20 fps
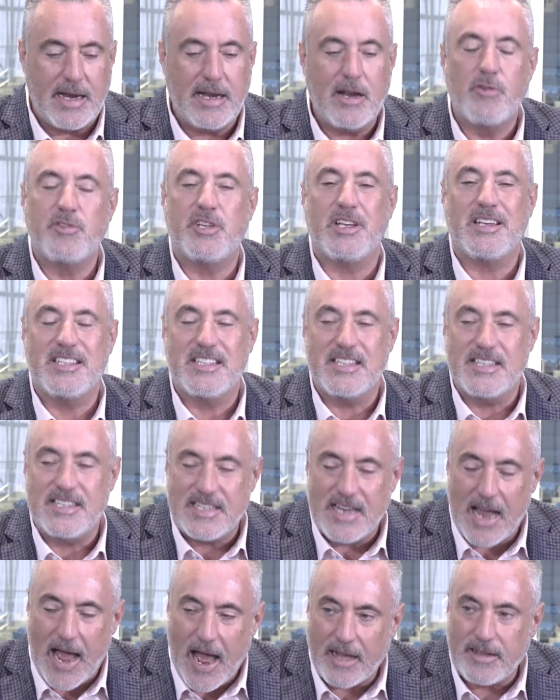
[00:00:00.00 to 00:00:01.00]
knows
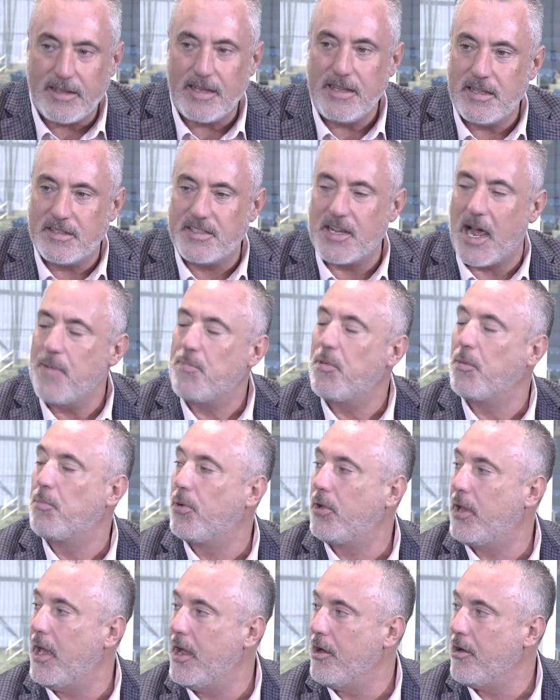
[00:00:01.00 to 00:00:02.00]
exactly the type of
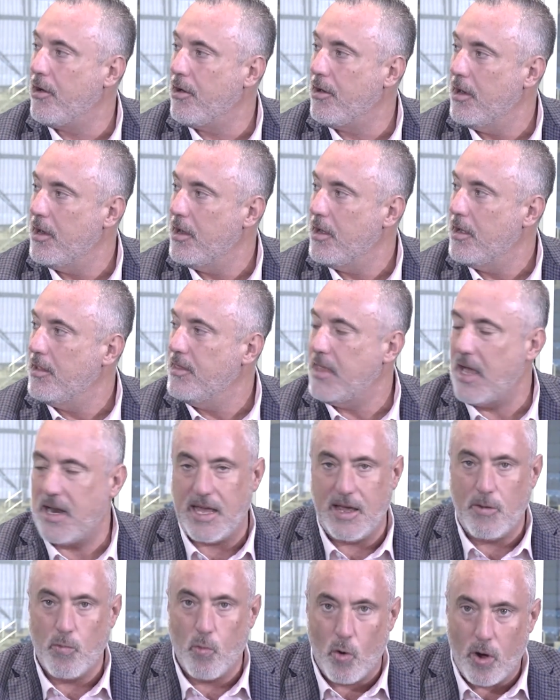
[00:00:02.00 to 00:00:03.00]
player that
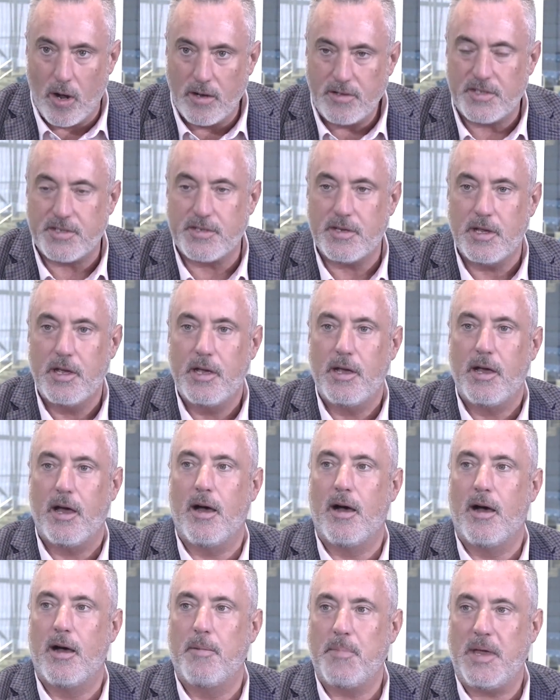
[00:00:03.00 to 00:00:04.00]
he wants.
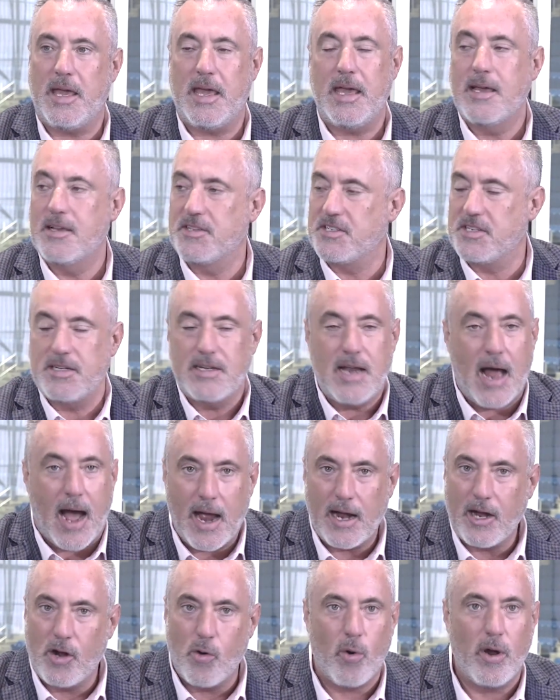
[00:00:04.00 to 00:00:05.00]
He is
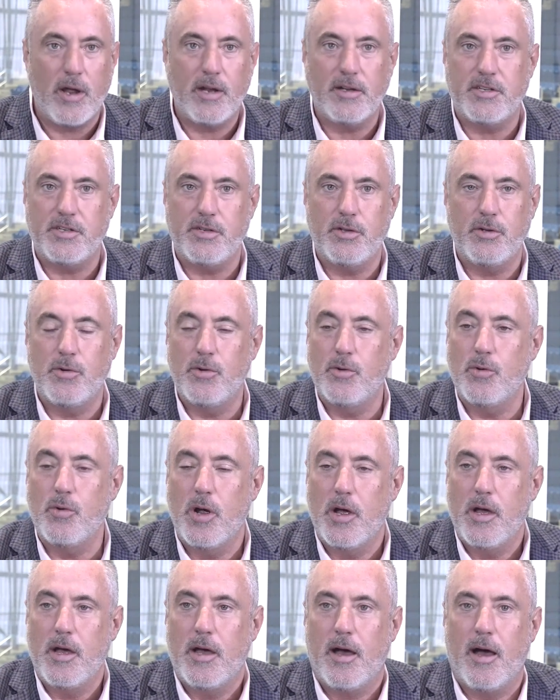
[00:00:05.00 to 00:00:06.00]
not going to,
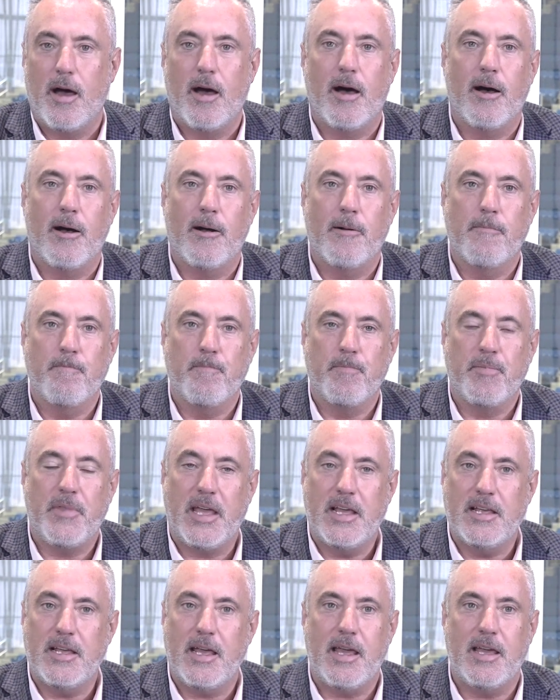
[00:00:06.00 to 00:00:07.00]

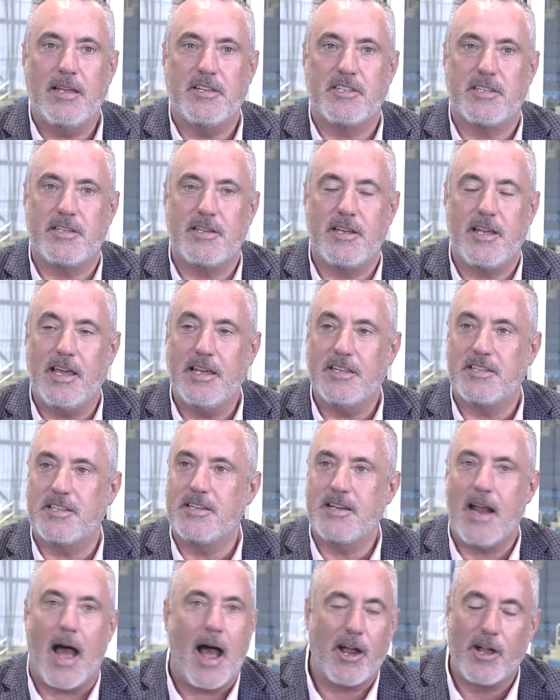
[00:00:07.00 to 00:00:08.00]
he's
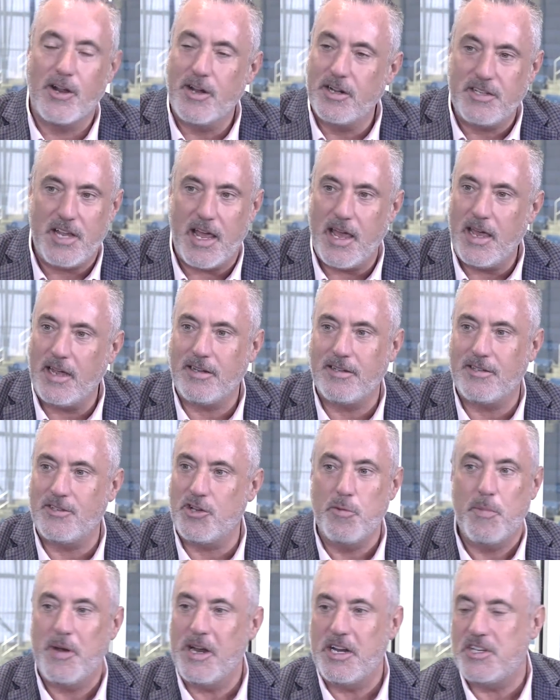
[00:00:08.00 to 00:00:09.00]
not going to take
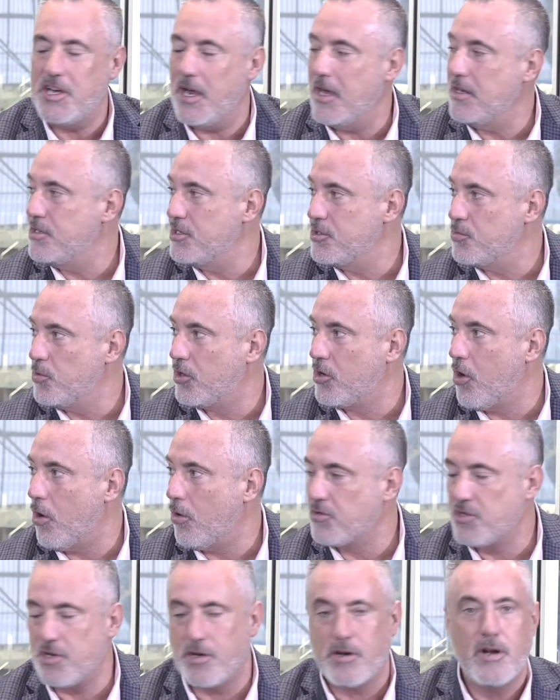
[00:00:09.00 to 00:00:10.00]
too many chances with
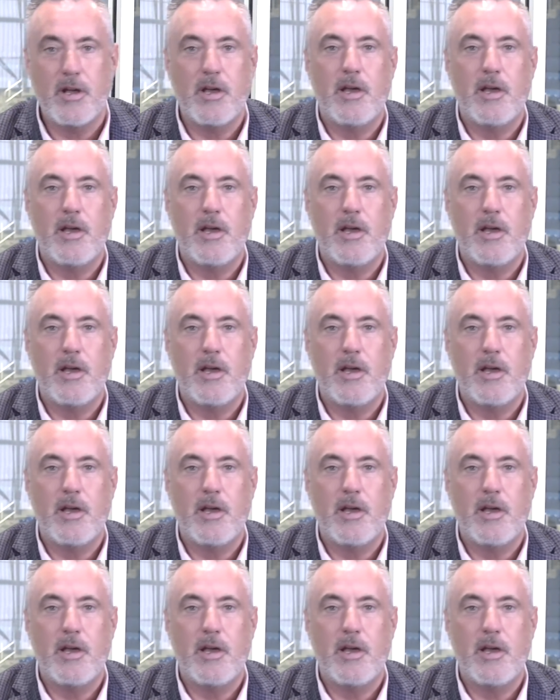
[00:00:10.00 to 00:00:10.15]
culture.